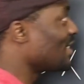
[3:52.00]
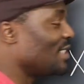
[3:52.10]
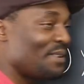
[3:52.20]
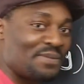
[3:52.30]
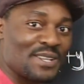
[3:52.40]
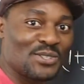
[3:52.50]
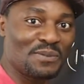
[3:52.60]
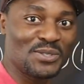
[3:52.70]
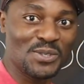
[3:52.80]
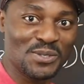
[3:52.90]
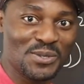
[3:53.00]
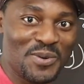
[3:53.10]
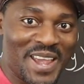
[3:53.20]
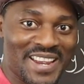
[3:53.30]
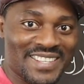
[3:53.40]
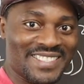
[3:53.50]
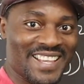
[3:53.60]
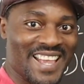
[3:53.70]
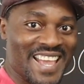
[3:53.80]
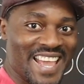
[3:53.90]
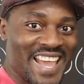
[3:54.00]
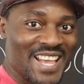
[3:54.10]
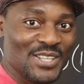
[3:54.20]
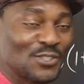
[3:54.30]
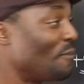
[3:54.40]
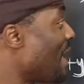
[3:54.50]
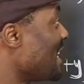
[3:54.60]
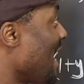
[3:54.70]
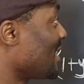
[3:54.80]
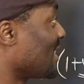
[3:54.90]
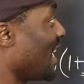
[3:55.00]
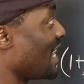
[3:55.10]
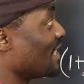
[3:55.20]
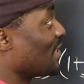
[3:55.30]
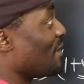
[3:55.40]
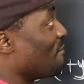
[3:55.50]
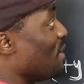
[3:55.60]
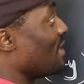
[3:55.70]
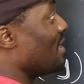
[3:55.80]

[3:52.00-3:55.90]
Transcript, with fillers: is difference of two squares. So my next line is gonna be